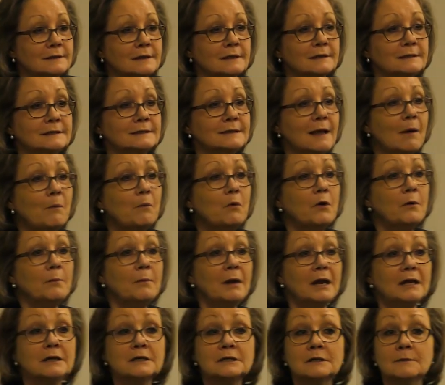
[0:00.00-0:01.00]
that some were
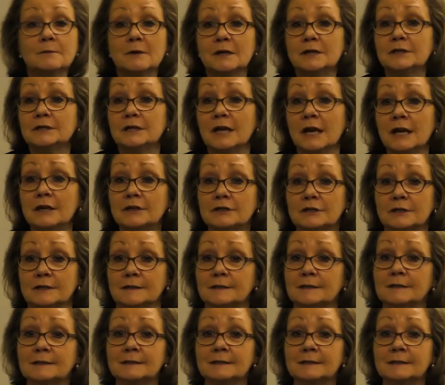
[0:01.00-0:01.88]
meant to be teachers,